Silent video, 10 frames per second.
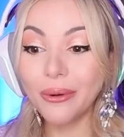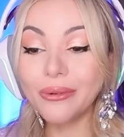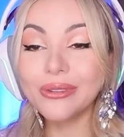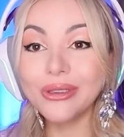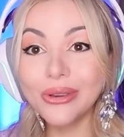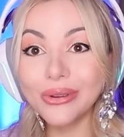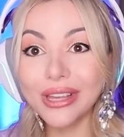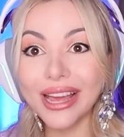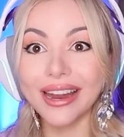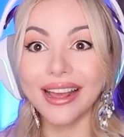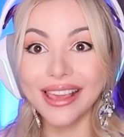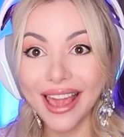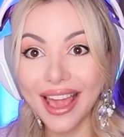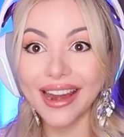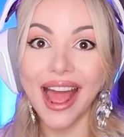Who knew that a
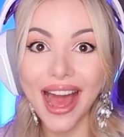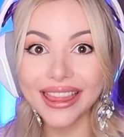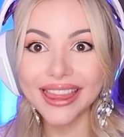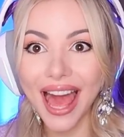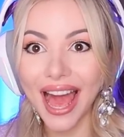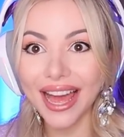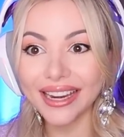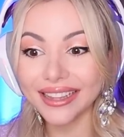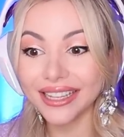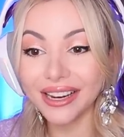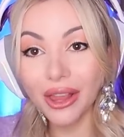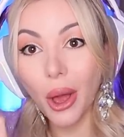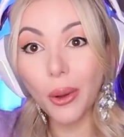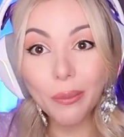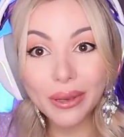can had that little
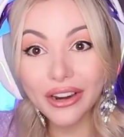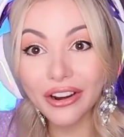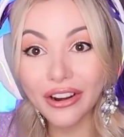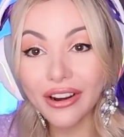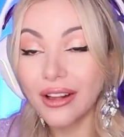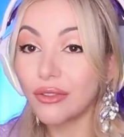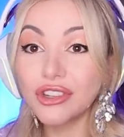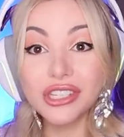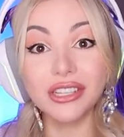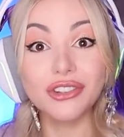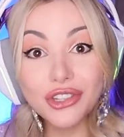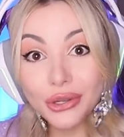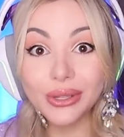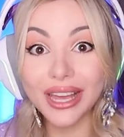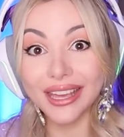opener? You just need a
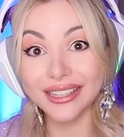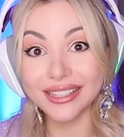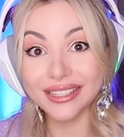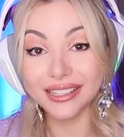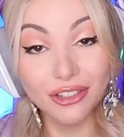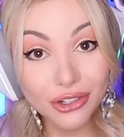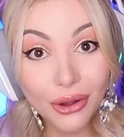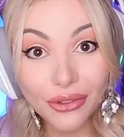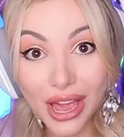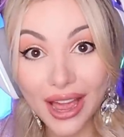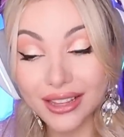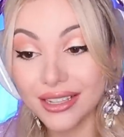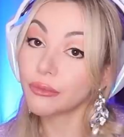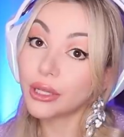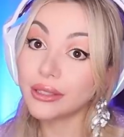shoelace. Did you know that?
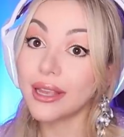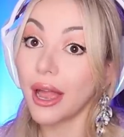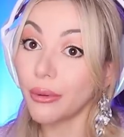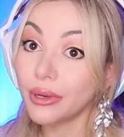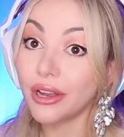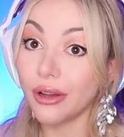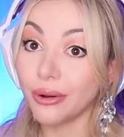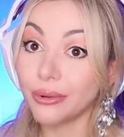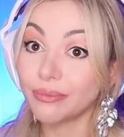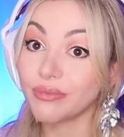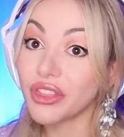Well, now we know.